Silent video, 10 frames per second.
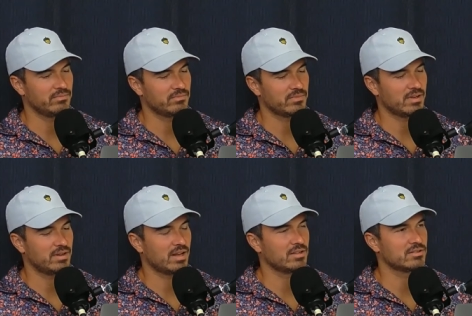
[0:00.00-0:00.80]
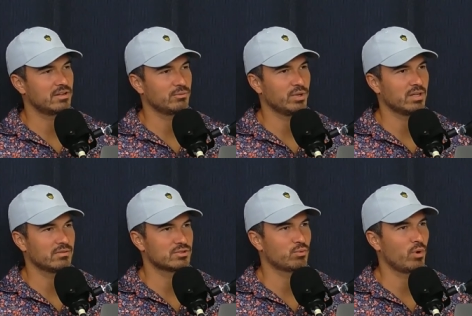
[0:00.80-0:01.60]
Had a nice long weekend of
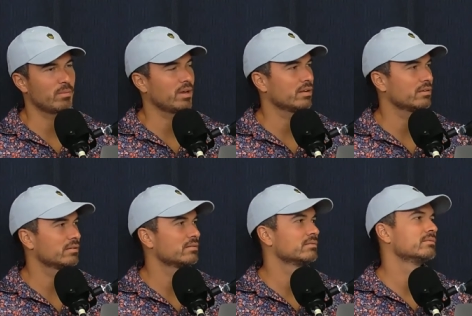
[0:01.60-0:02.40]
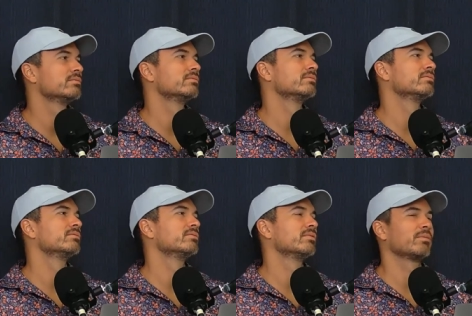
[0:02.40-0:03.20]
swimming.
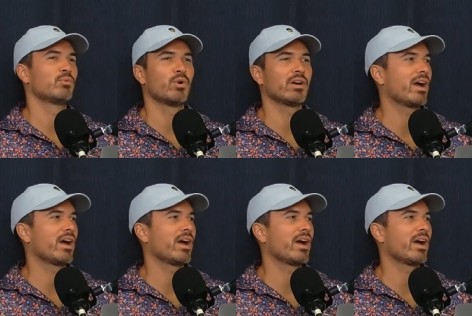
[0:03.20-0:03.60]
Worn